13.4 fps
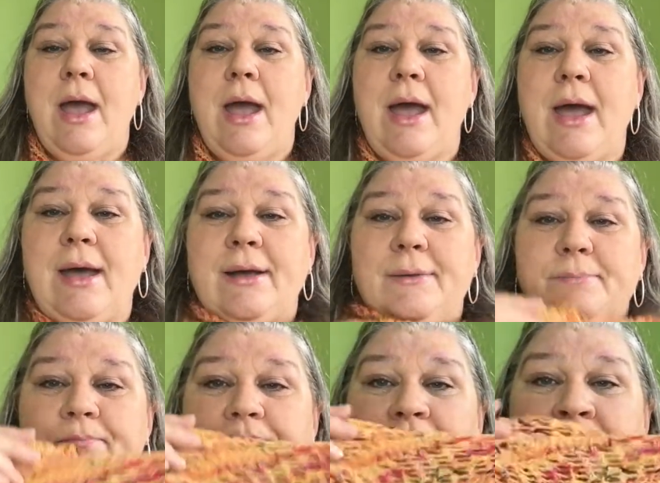
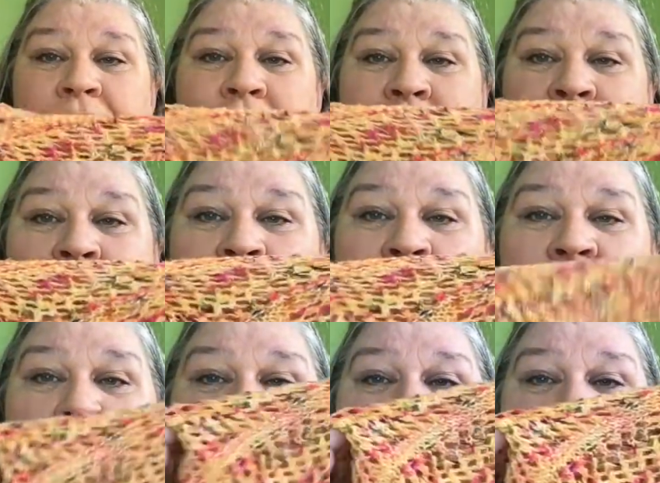
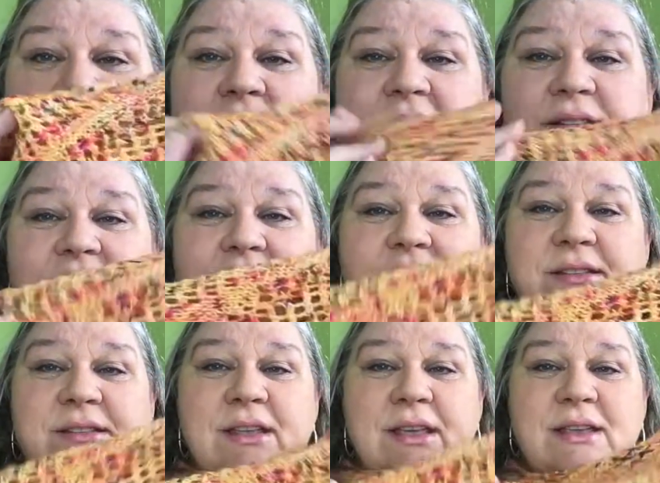I love this.
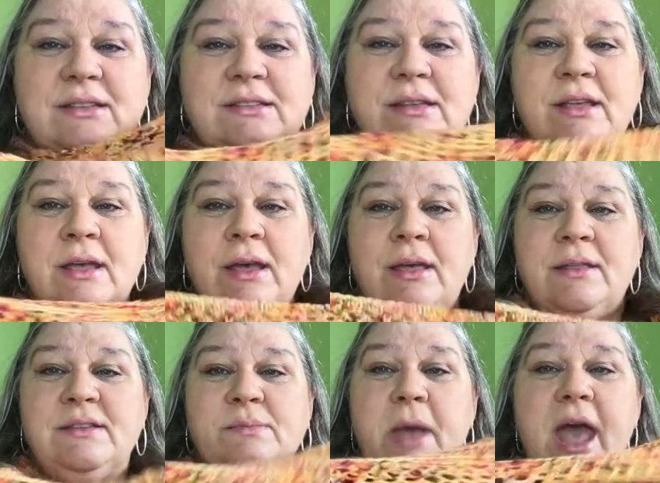This
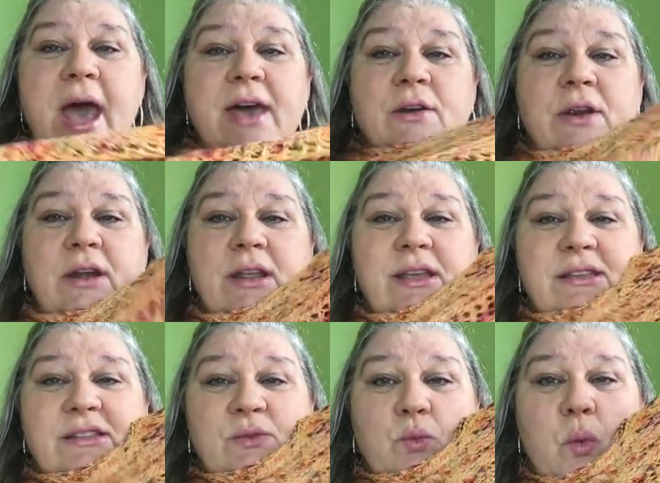pattern
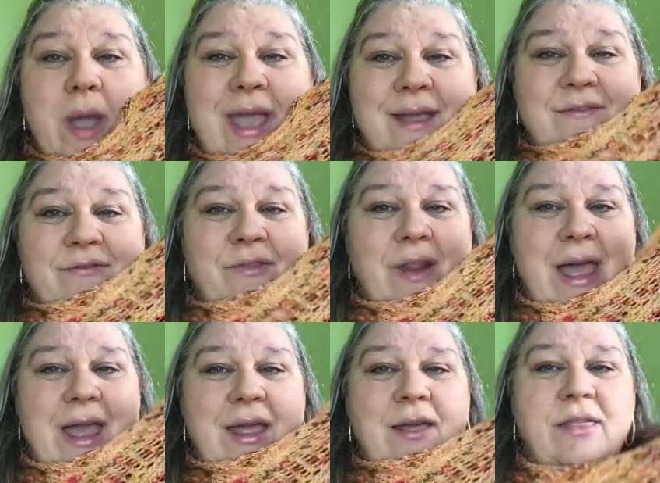is
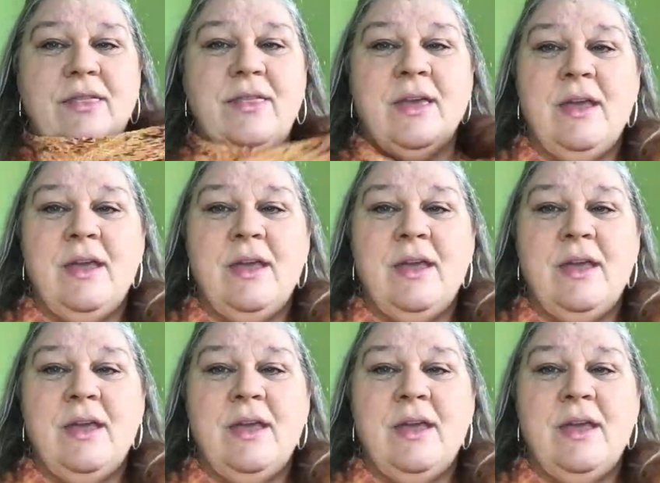wavelength.